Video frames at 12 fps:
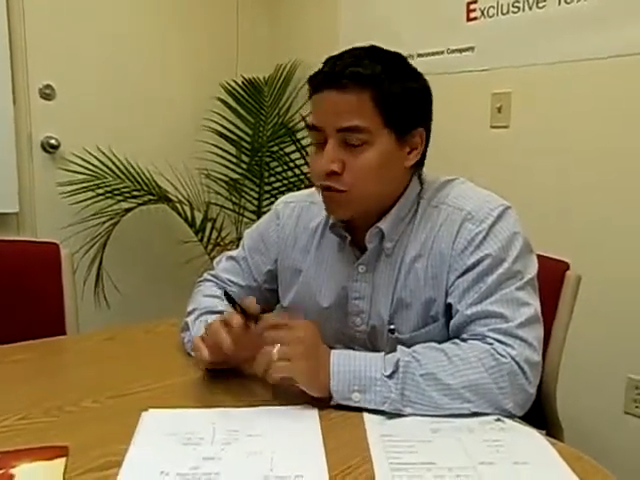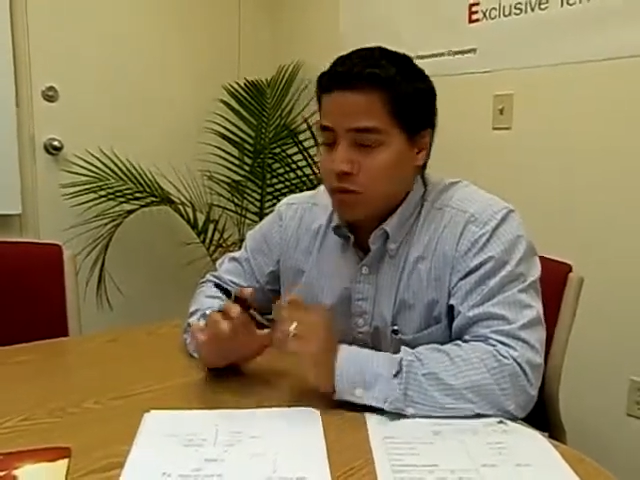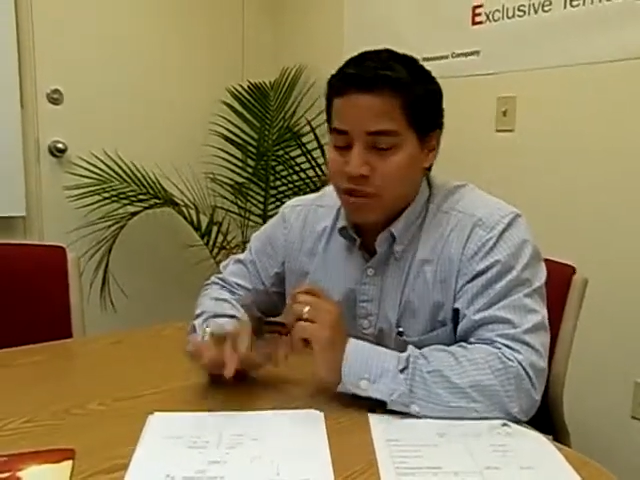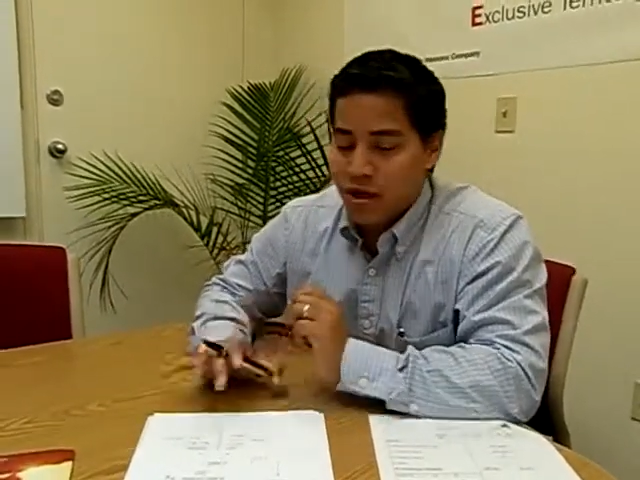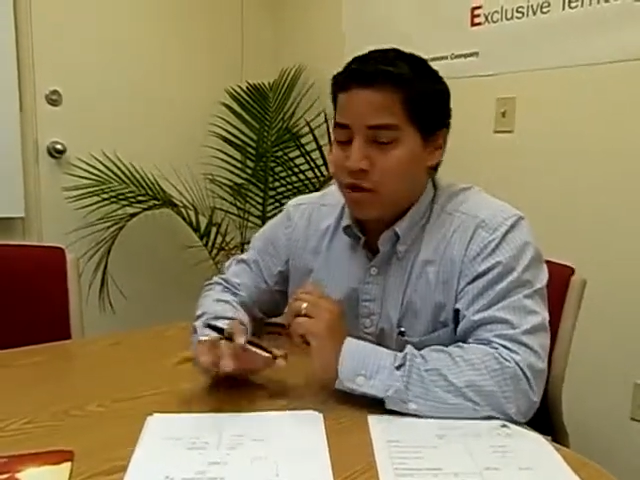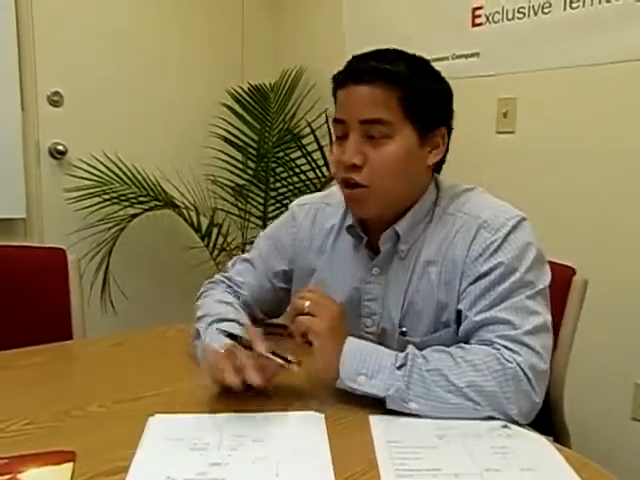
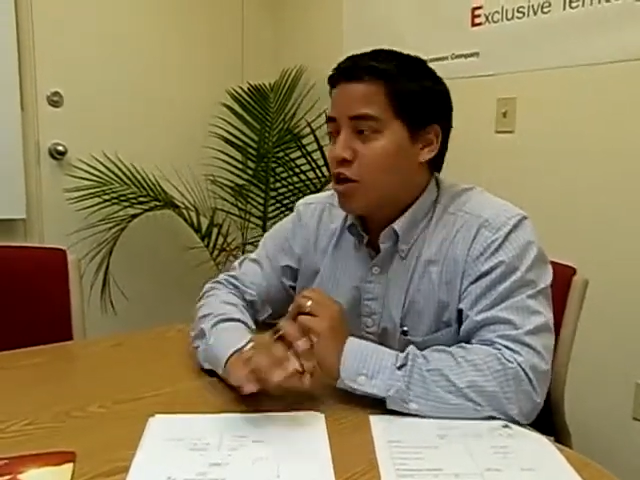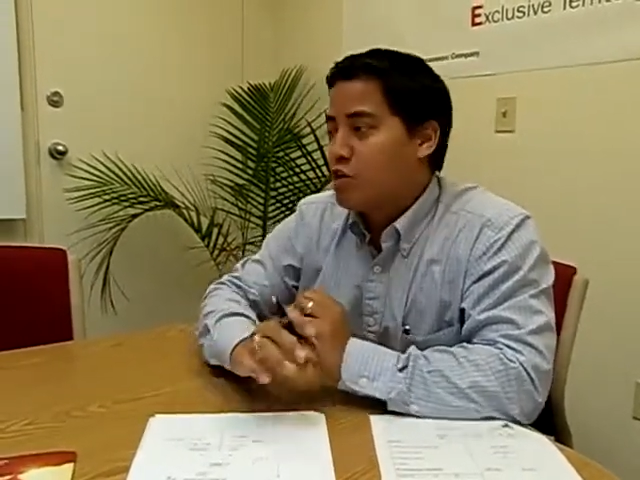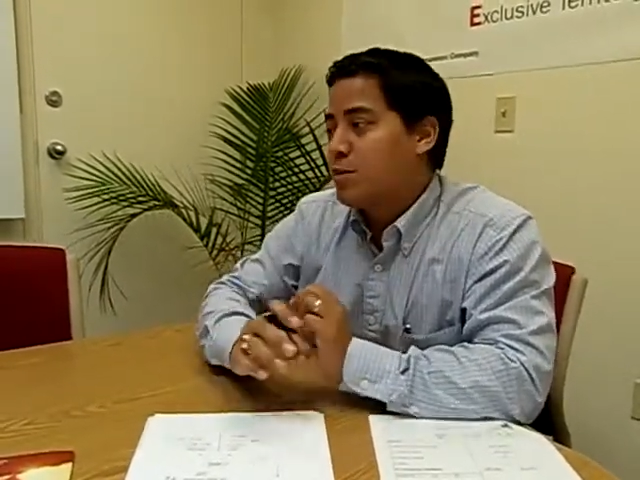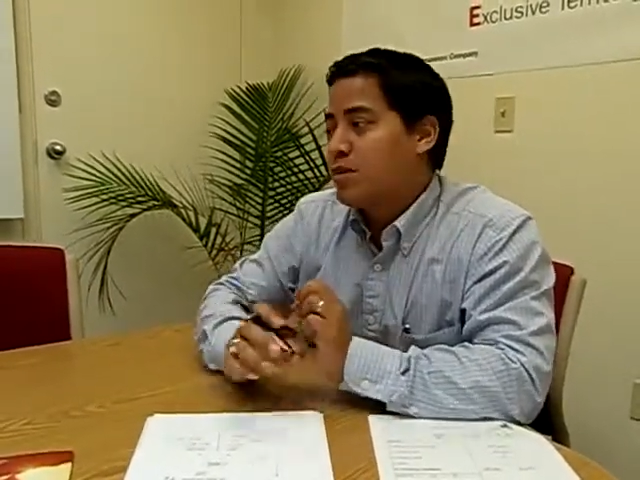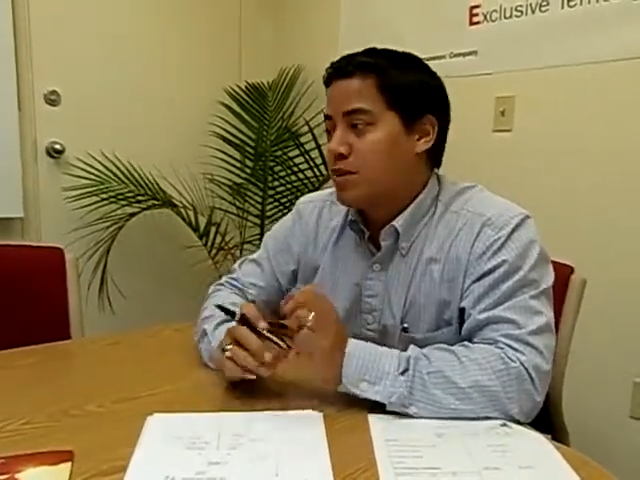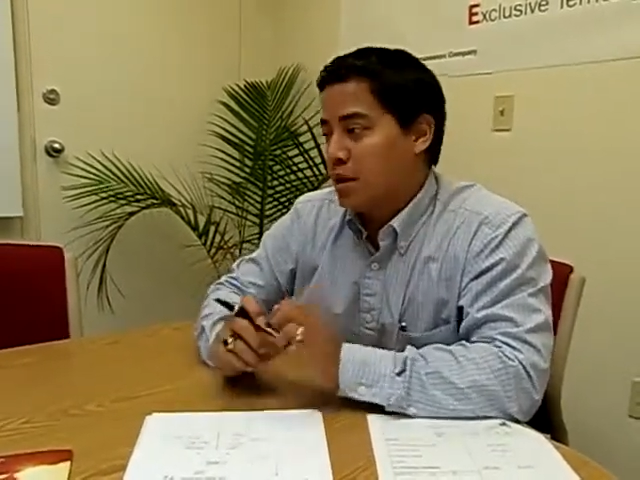without your
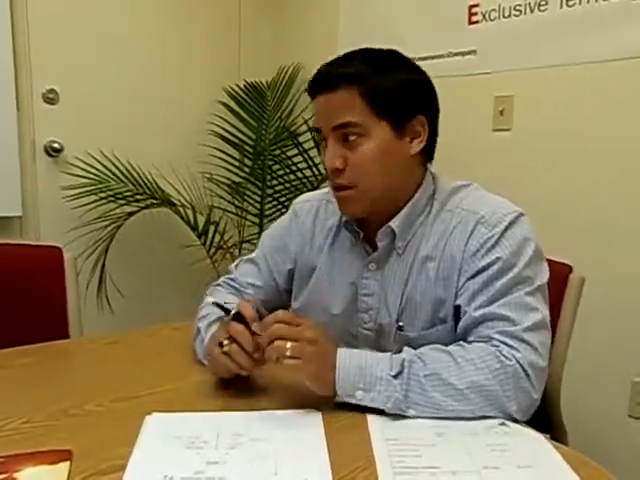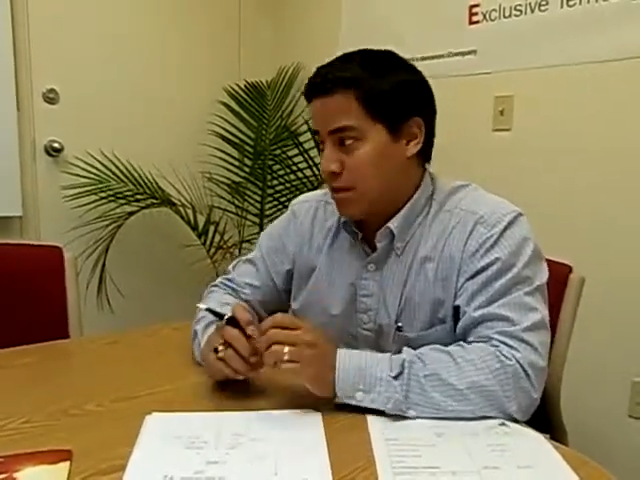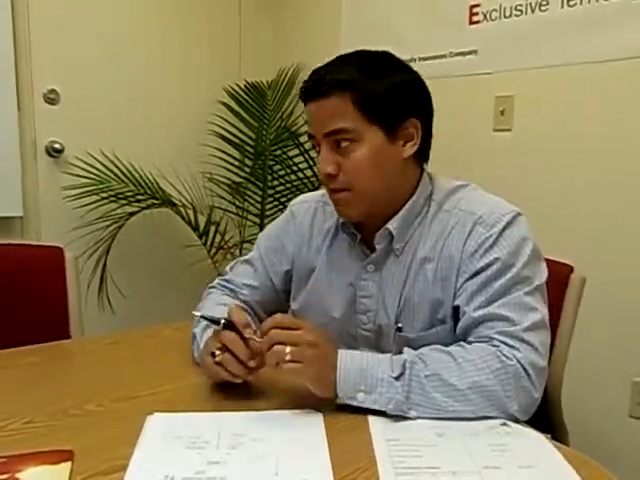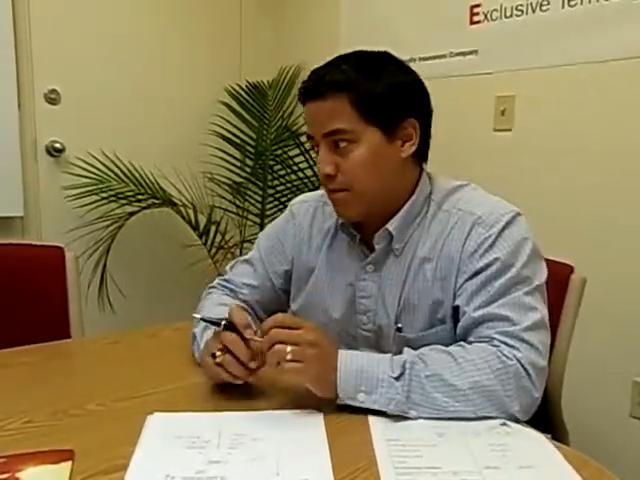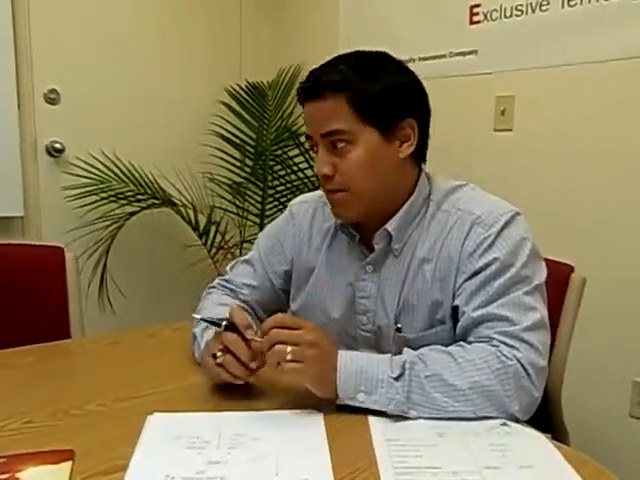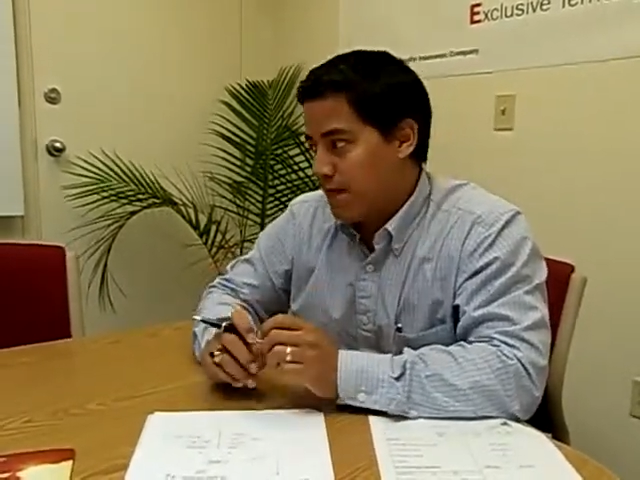husband's income?